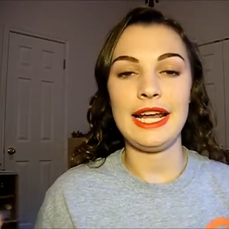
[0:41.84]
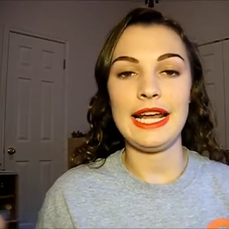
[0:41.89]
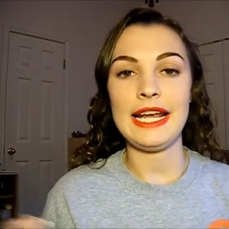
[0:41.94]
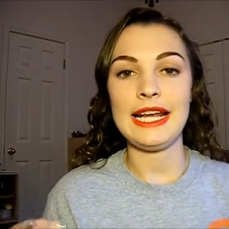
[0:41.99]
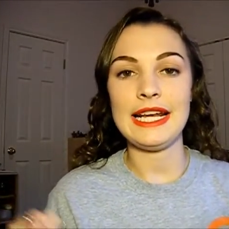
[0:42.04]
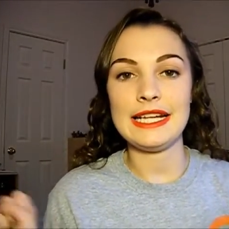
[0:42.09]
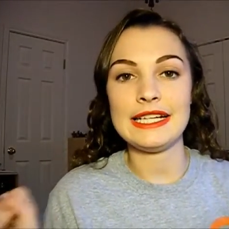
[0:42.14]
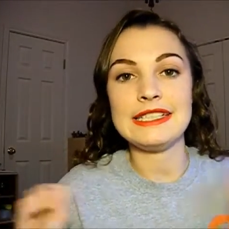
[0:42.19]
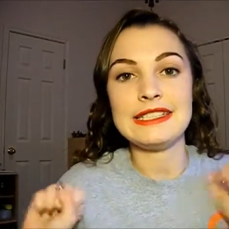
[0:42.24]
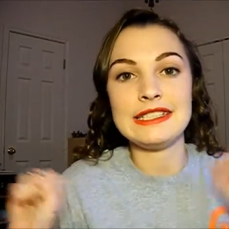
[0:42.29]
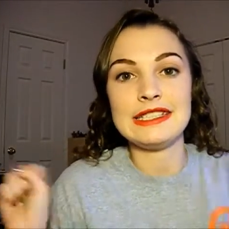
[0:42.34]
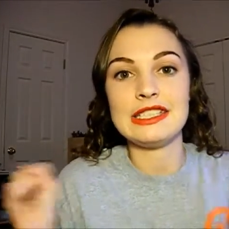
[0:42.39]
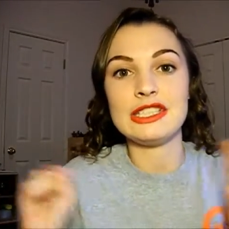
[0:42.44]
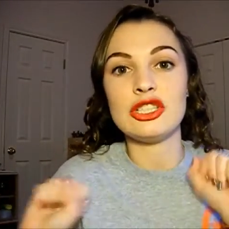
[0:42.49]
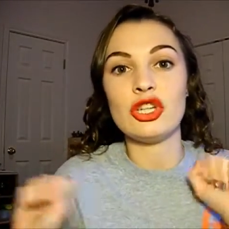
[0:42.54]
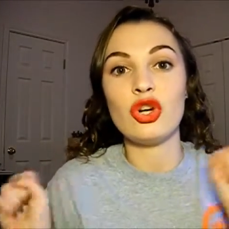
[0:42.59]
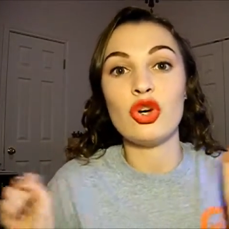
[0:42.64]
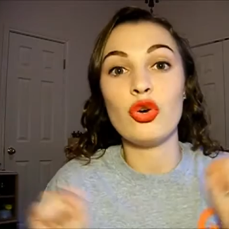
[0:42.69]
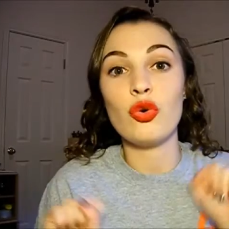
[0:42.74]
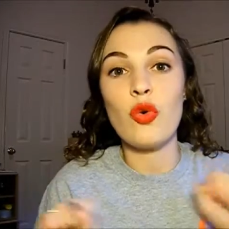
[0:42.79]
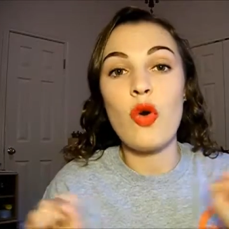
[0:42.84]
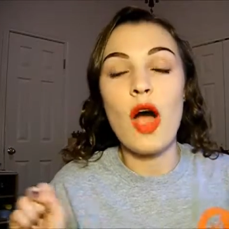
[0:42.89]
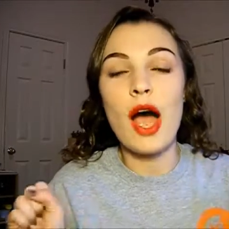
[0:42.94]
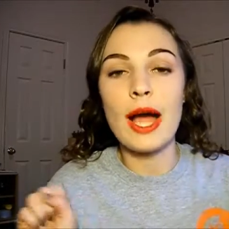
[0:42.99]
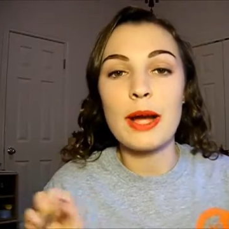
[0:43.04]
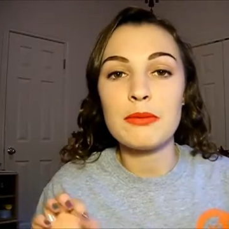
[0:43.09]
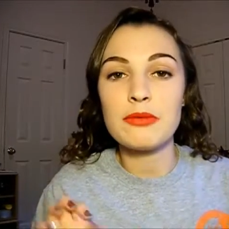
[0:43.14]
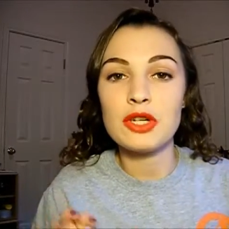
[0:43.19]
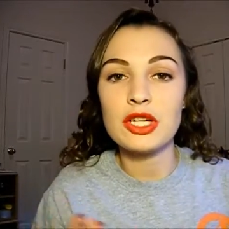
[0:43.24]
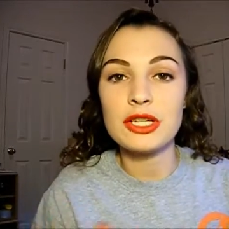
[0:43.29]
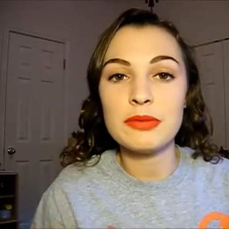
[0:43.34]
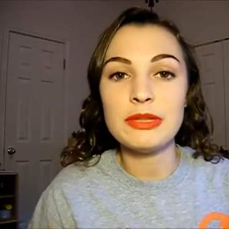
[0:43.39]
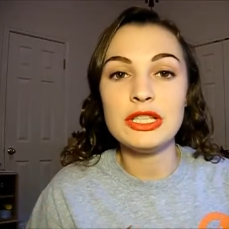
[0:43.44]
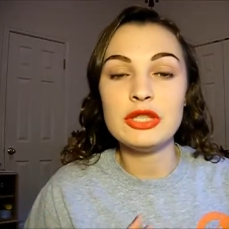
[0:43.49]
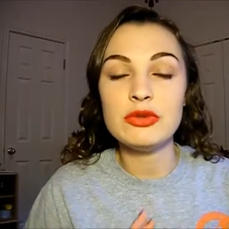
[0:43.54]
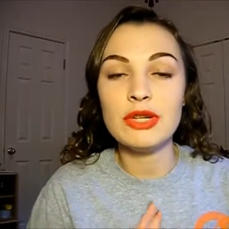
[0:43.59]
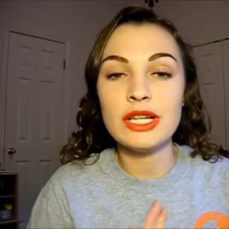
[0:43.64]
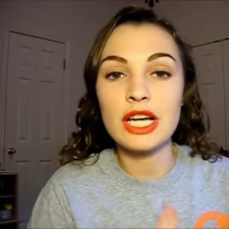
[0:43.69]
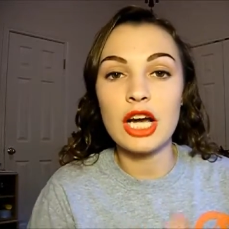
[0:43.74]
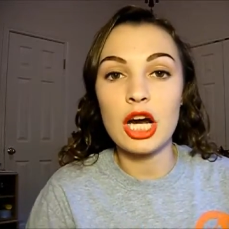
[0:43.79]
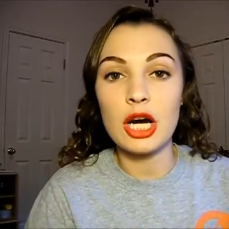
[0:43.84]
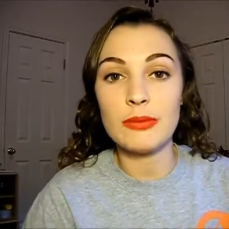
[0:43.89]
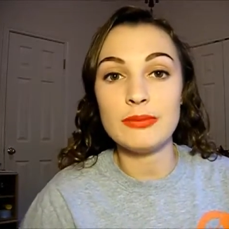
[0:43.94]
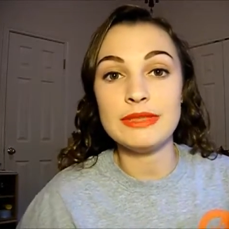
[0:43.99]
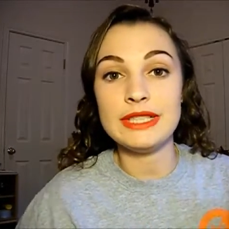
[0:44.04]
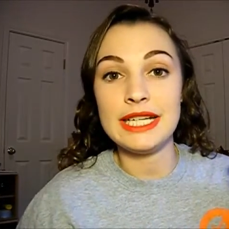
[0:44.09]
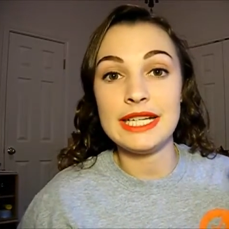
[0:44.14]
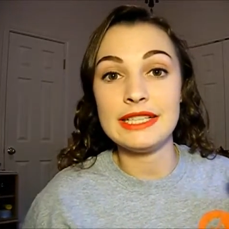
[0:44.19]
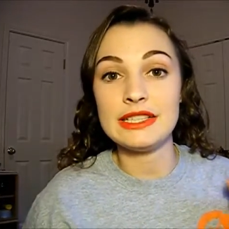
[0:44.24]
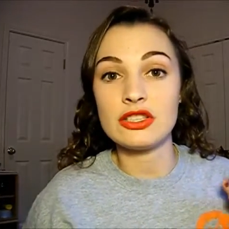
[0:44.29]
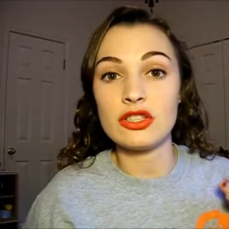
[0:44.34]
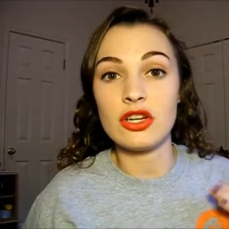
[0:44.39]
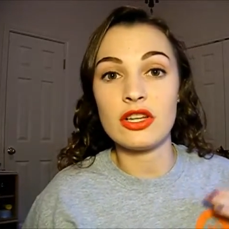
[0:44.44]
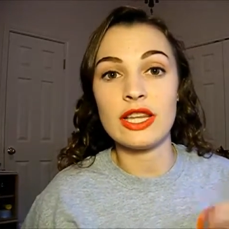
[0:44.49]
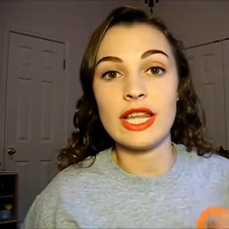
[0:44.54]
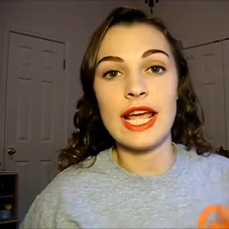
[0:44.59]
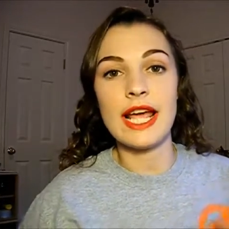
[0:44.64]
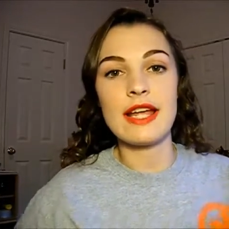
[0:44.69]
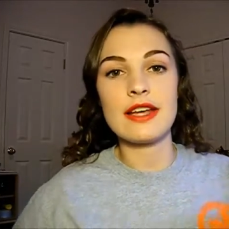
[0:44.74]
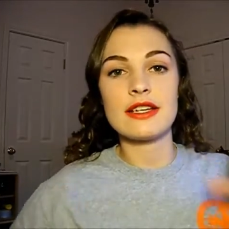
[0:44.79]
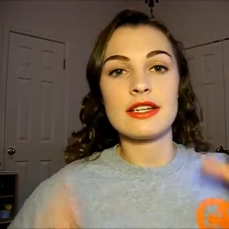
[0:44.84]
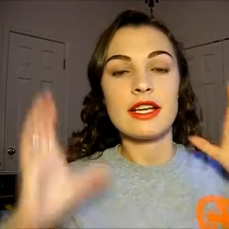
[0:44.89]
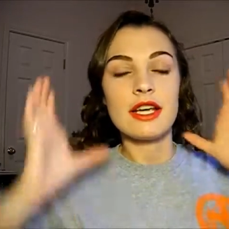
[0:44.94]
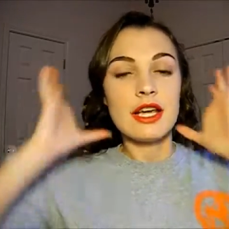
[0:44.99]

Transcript: And so I'm gonna be doing updates on that.